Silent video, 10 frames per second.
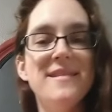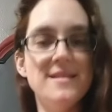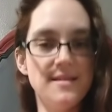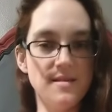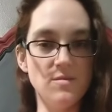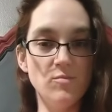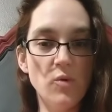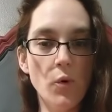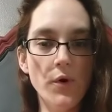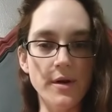this is
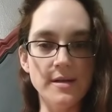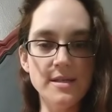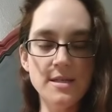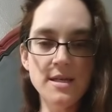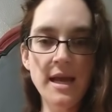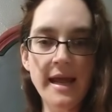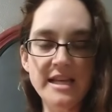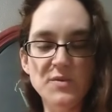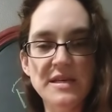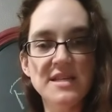important
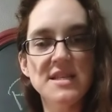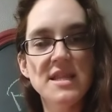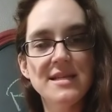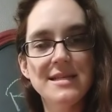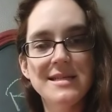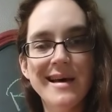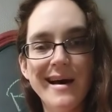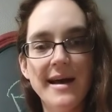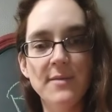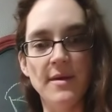is because the
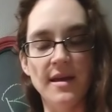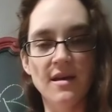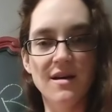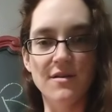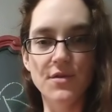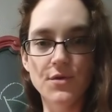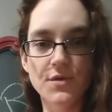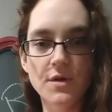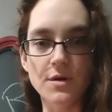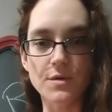timing of your
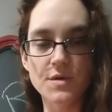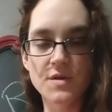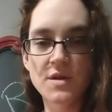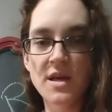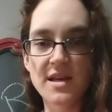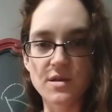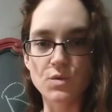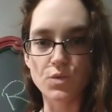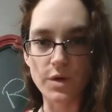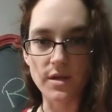dose is
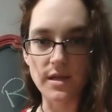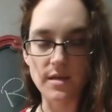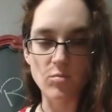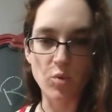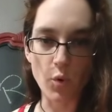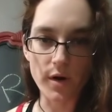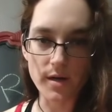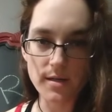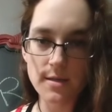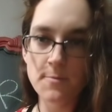really
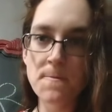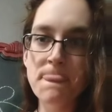important.